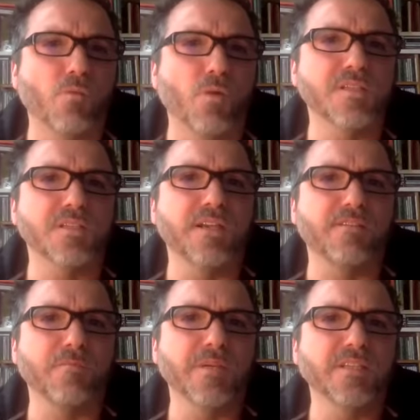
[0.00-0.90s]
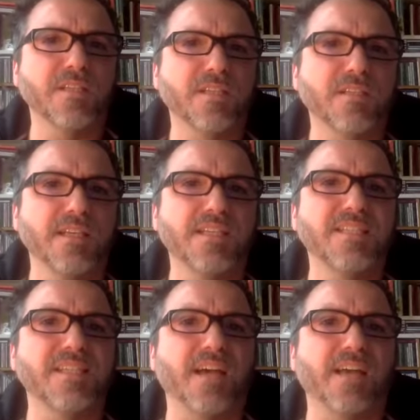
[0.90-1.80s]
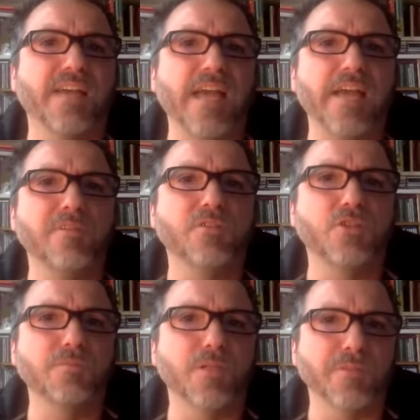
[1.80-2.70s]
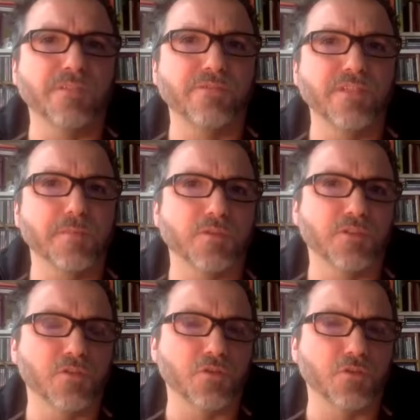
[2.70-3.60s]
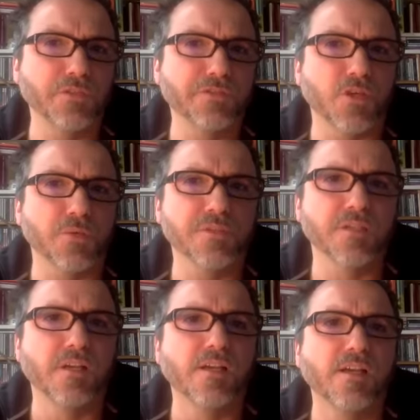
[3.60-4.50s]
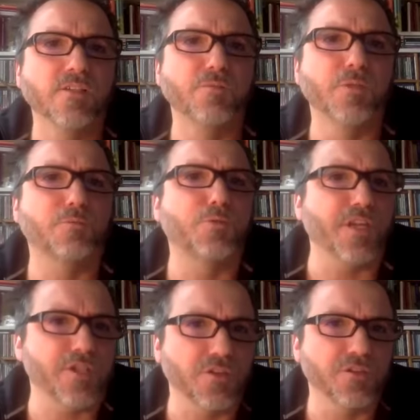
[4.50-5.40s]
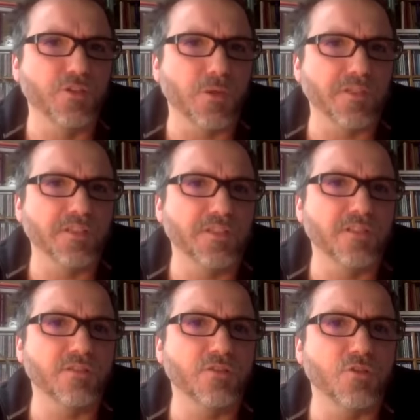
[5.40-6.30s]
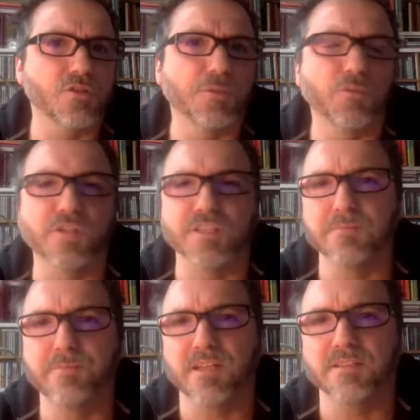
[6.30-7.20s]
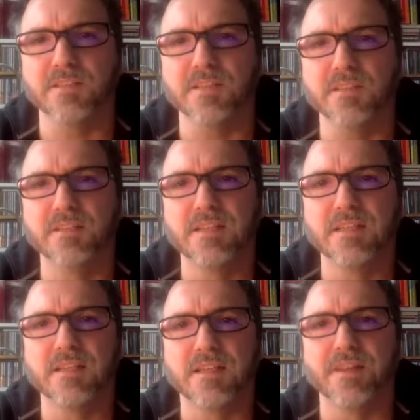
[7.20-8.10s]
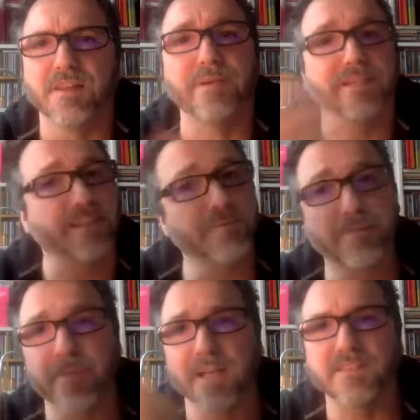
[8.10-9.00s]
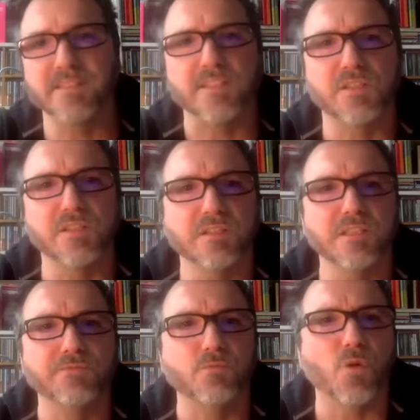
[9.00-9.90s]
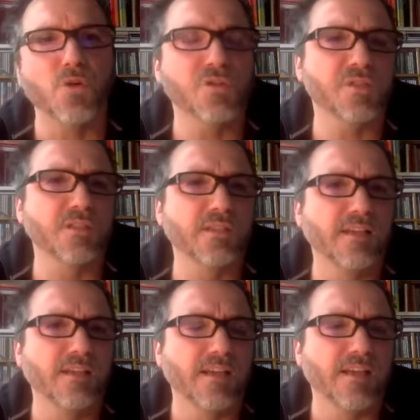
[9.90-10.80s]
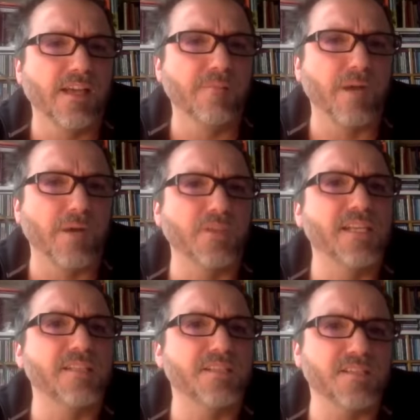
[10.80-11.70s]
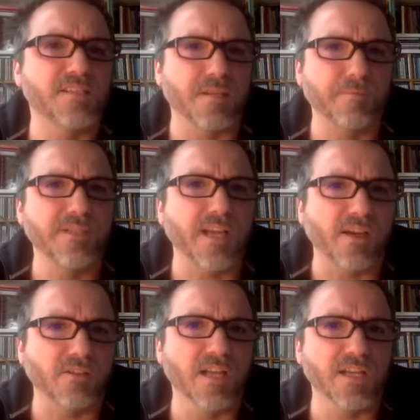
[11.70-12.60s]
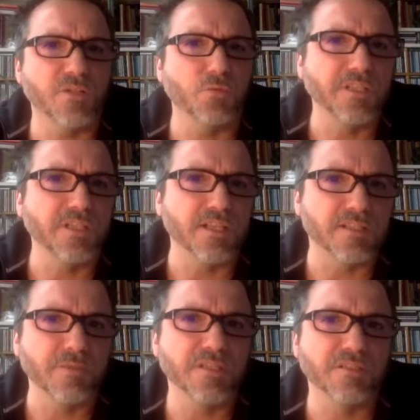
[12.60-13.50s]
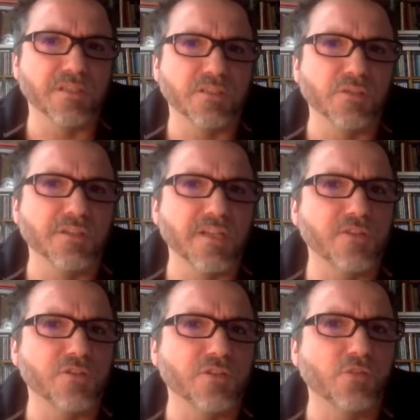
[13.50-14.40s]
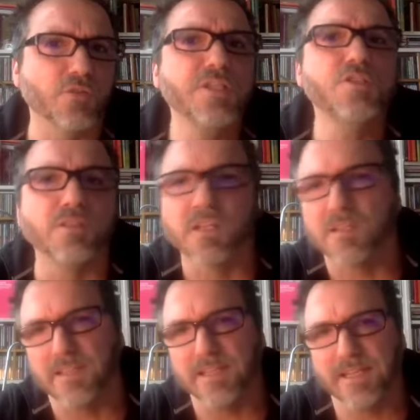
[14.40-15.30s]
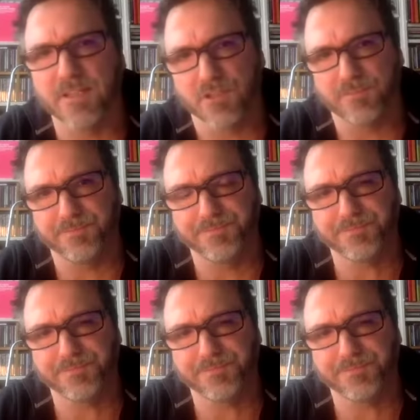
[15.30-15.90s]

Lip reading: Once in government, it is unable to implement visible social reforms to put pressure on the dominating social democratic partner. And the pandemic made things even worse. And Pablo Iglesias stepped down last week as a minister to engage in a regional election.